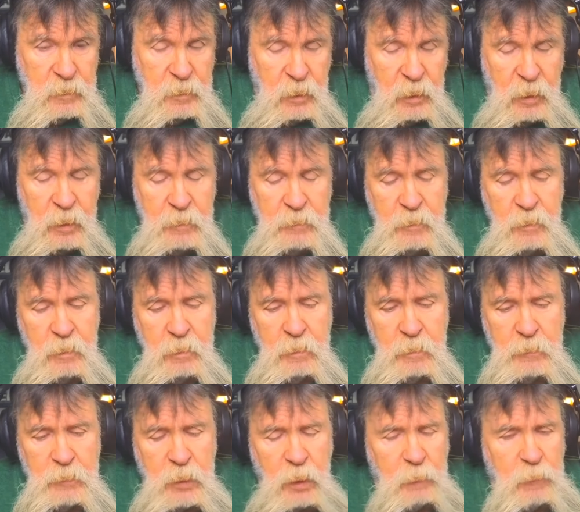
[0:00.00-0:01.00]
in
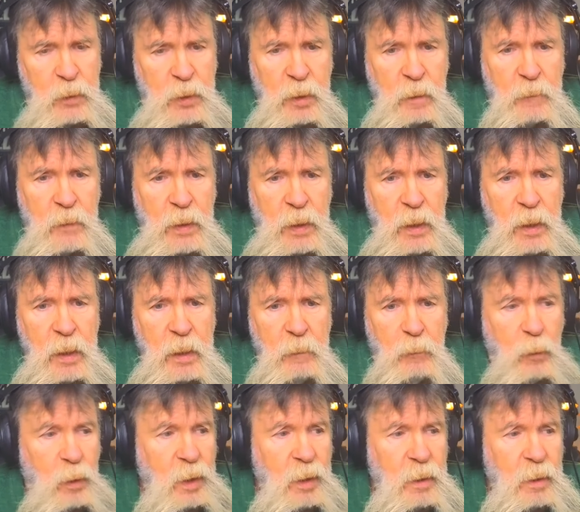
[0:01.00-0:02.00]
the WWE,
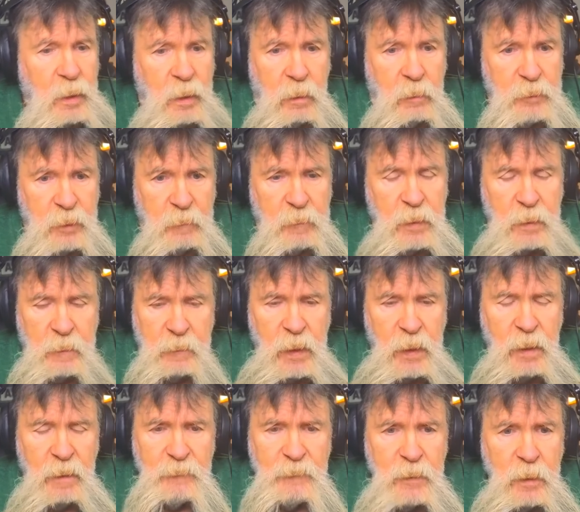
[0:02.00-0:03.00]
well, or uh,
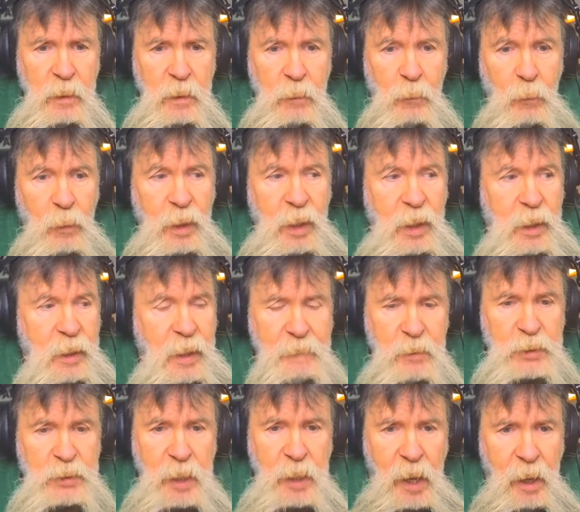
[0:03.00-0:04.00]
WWF. Well, it never
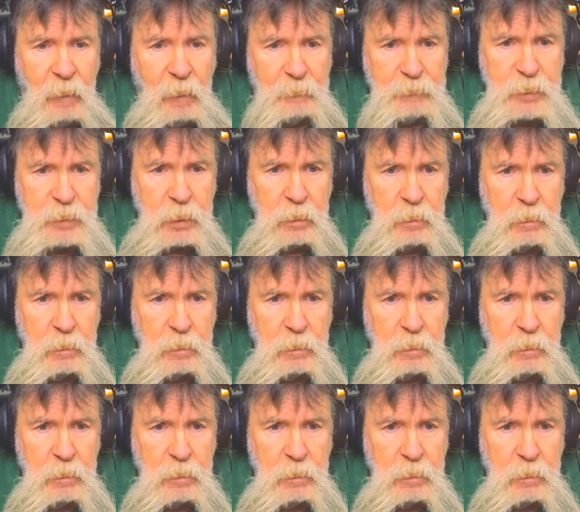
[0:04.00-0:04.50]
stopped.